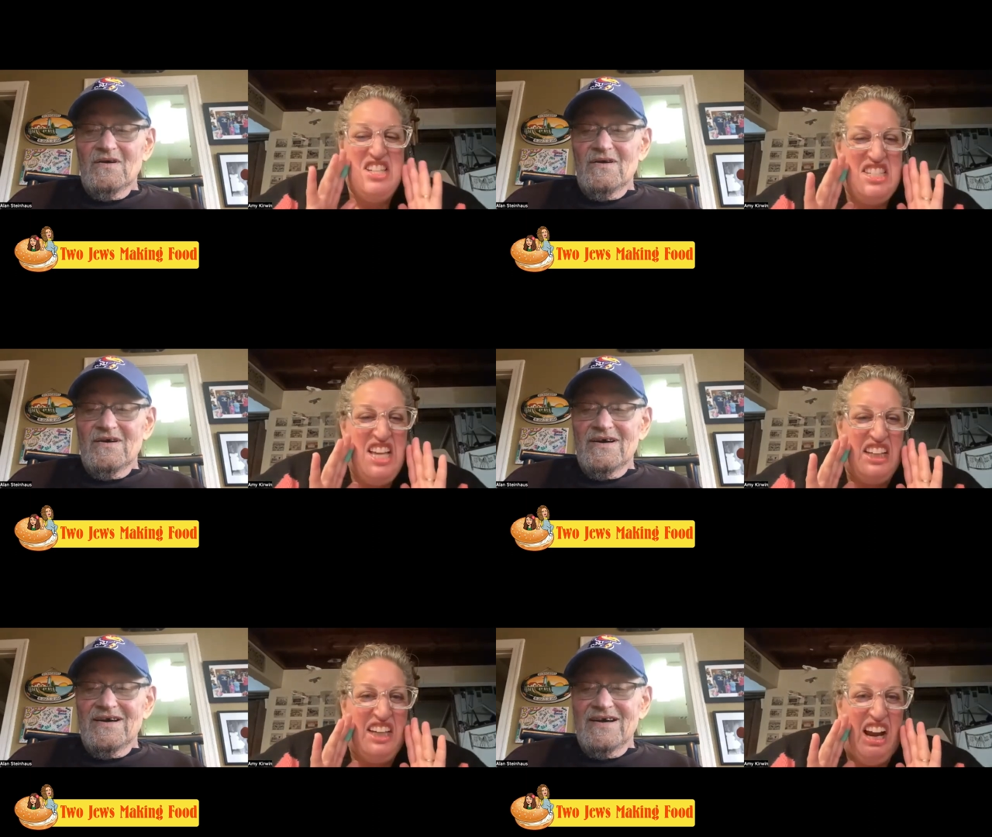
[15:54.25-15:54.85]
Speaker 1: this,
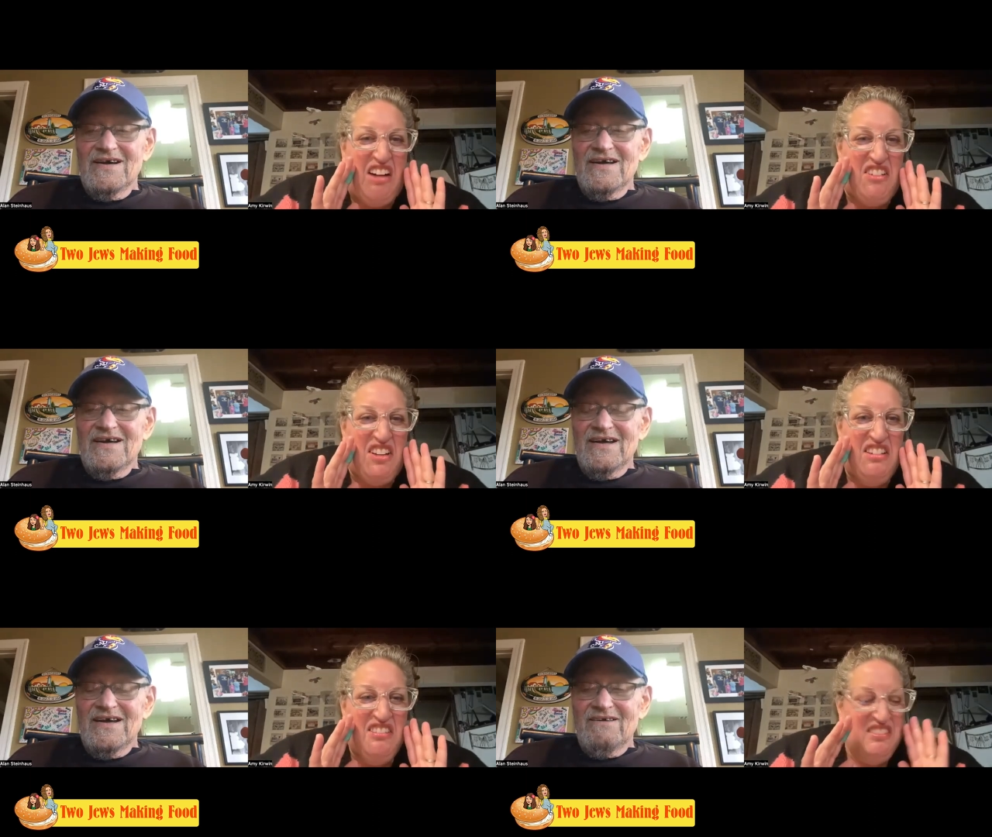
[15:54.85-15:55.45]
Aunt
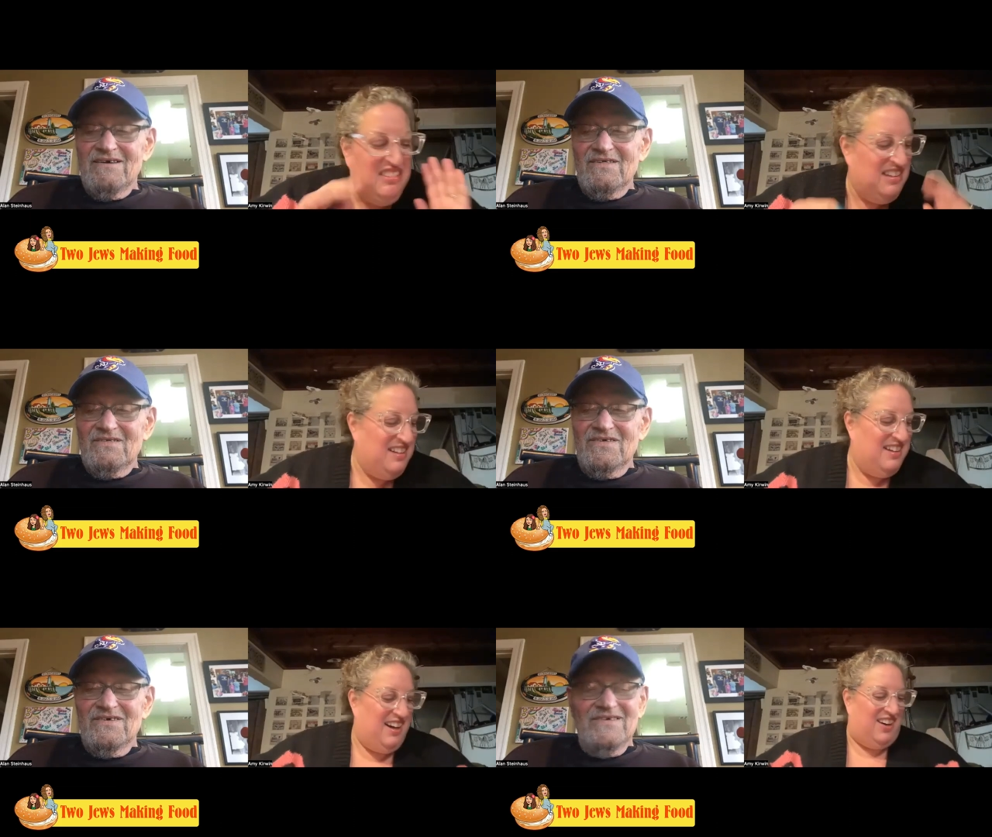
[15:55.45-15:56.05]
Carol.
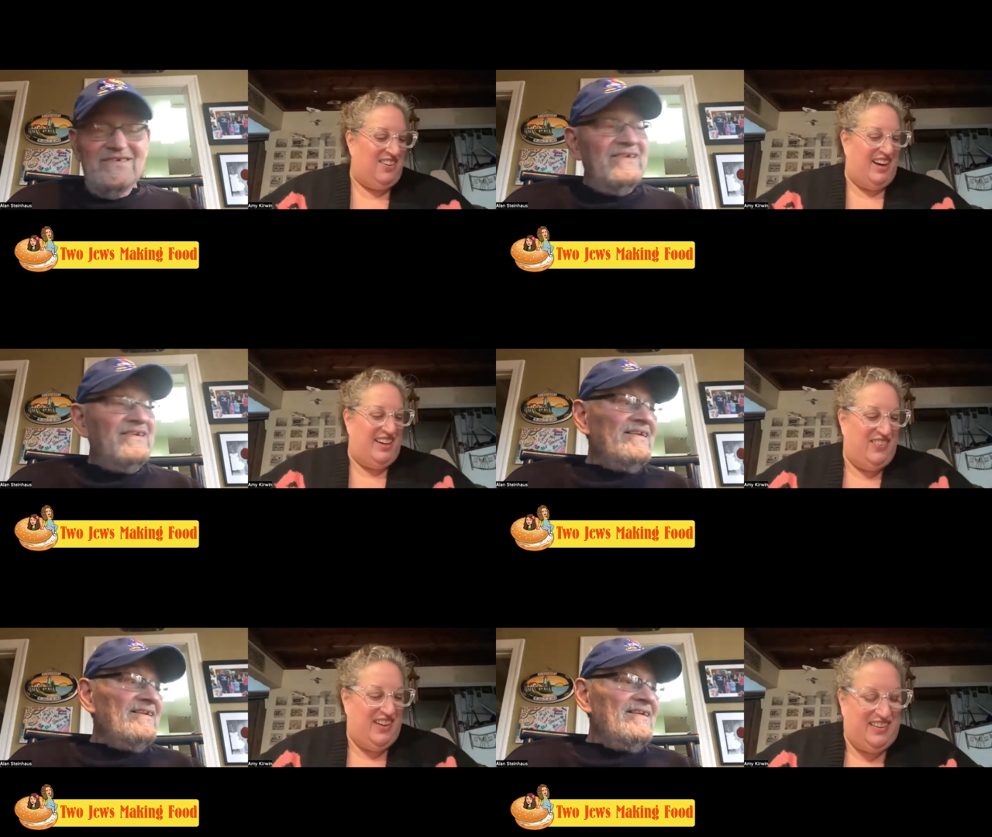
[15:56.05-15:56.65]
All
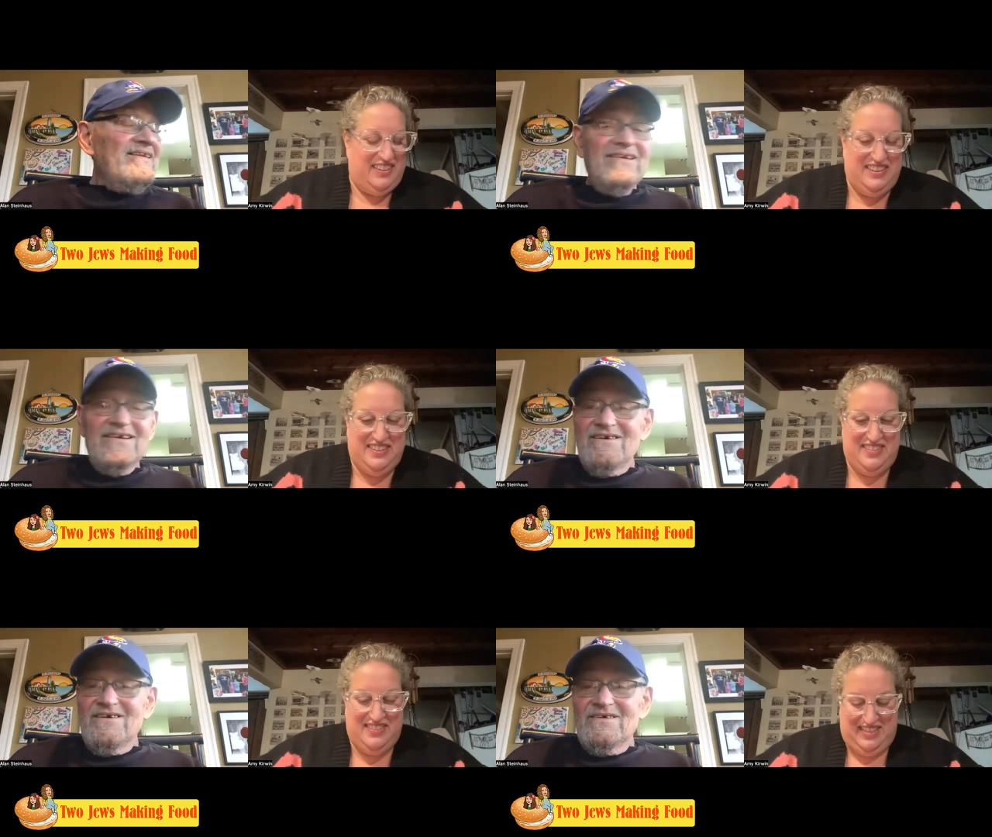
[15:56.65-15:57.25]
right. Well.
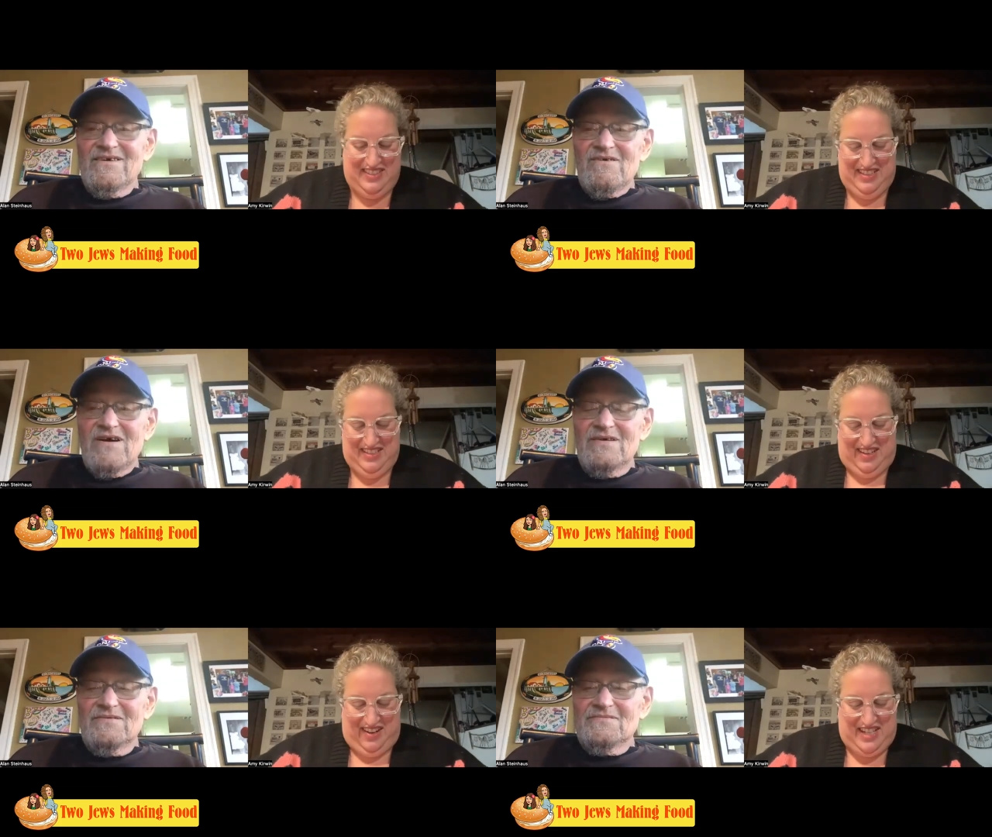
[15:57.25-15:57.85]
All
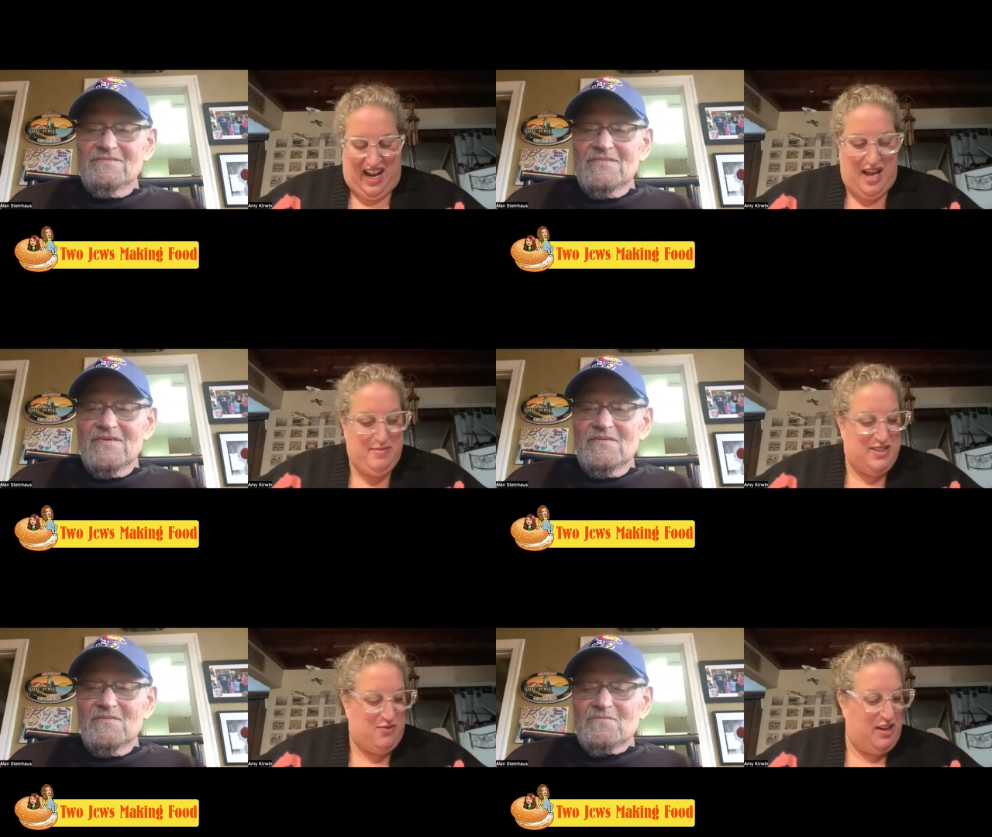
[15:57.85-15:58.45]
right. Time
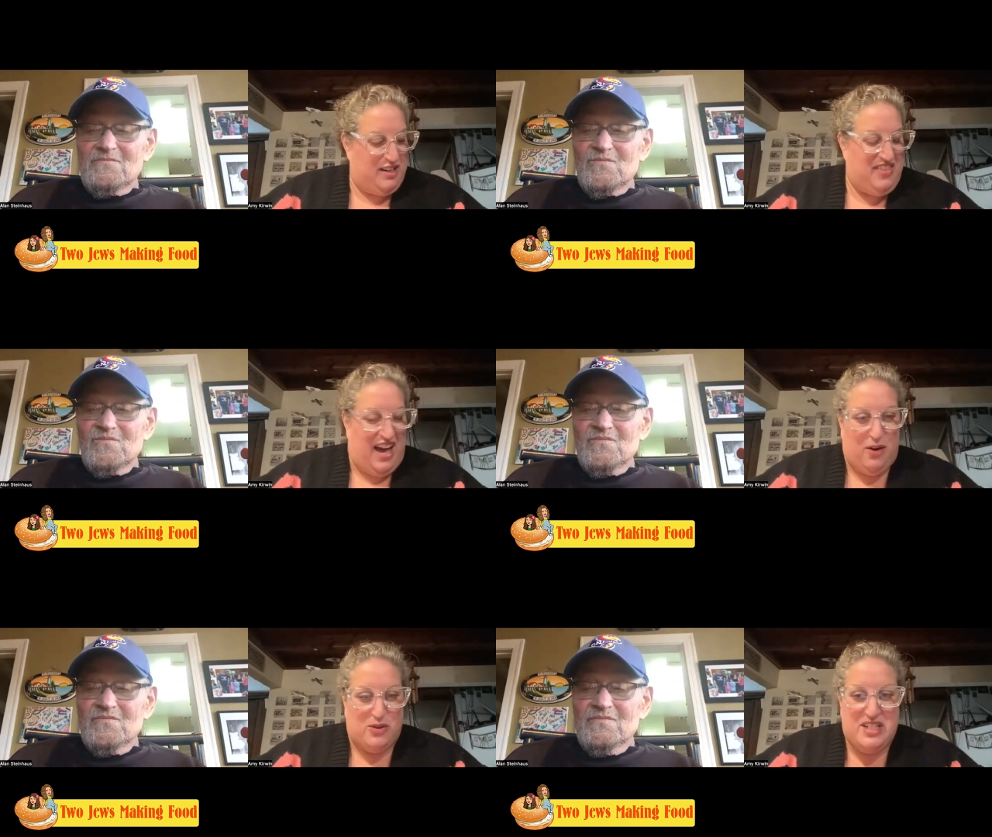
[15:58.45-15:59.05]
has runneth
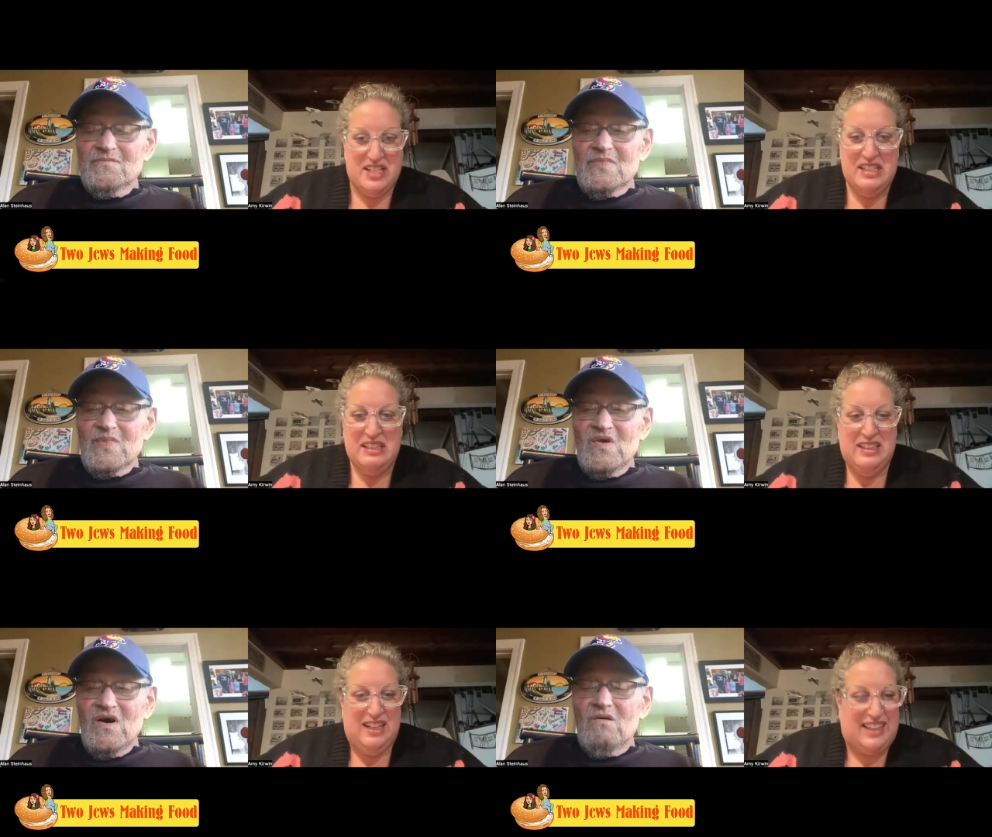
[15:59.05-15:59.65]
out.
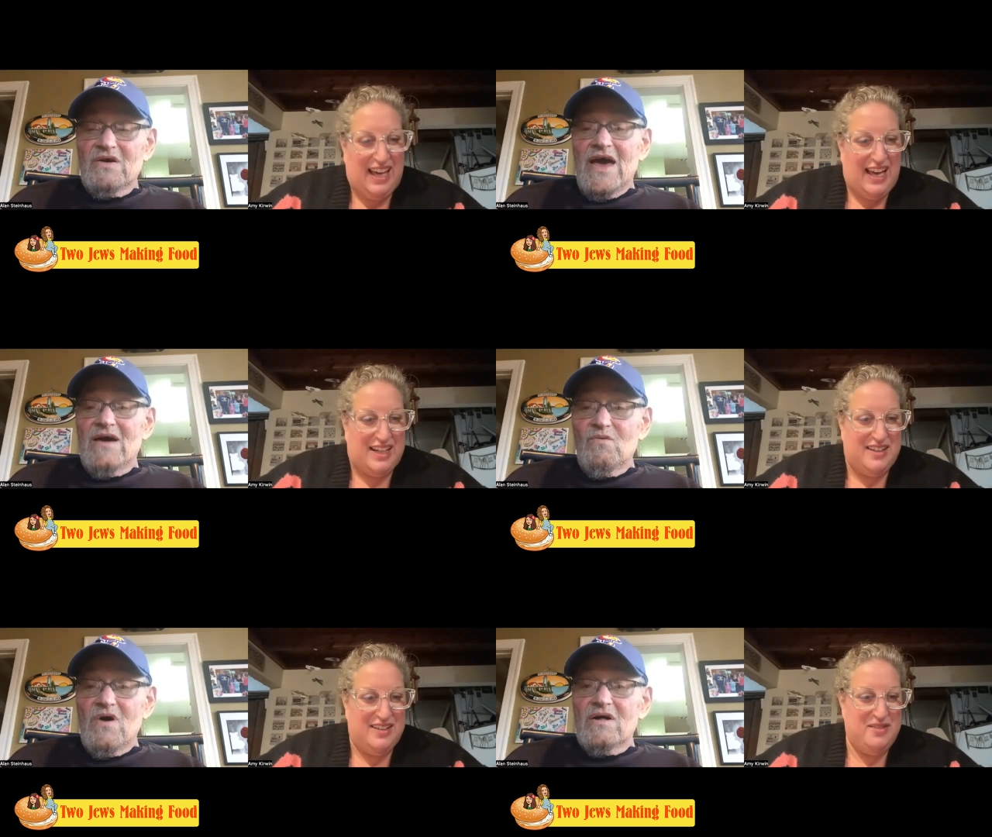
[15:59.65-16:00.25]

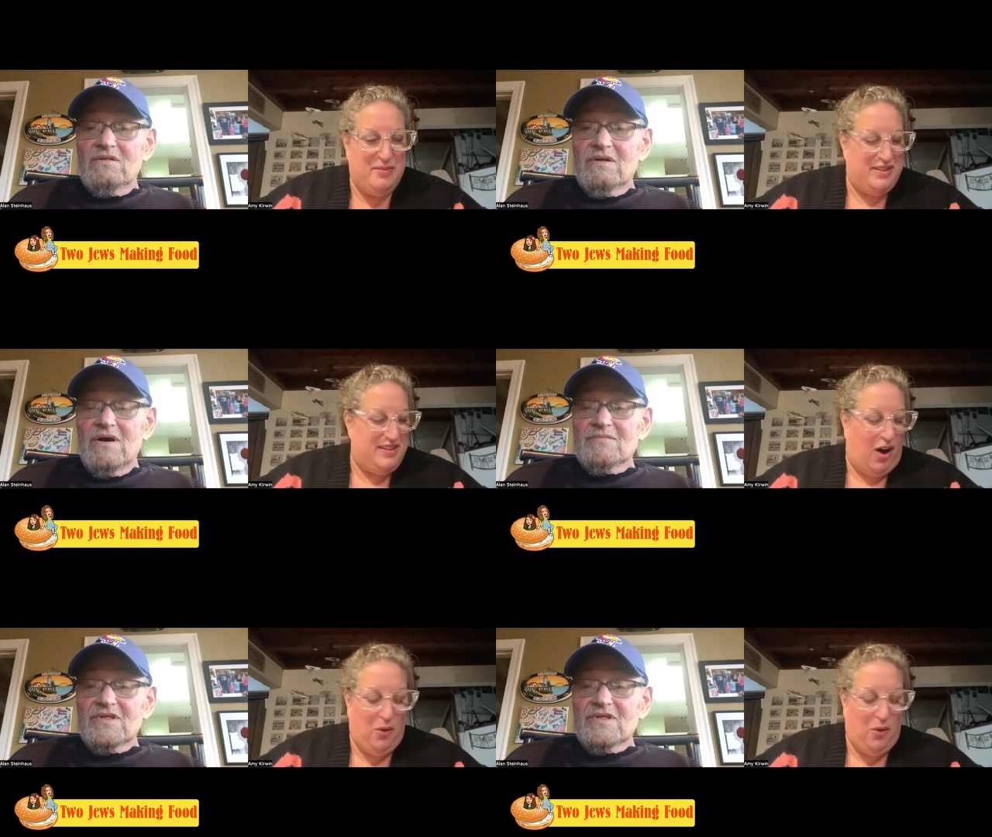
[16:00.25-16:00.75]
Okay. Well. Uh,